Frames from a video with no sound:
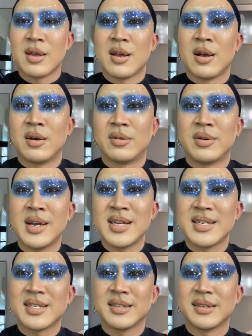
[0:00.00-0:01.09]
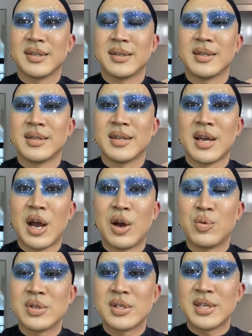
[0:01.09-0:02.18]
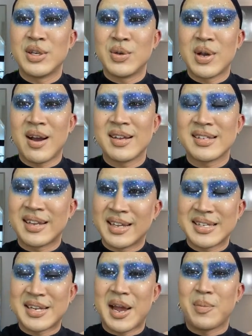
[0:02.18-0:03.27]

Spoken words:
All right. I will see you guys next time.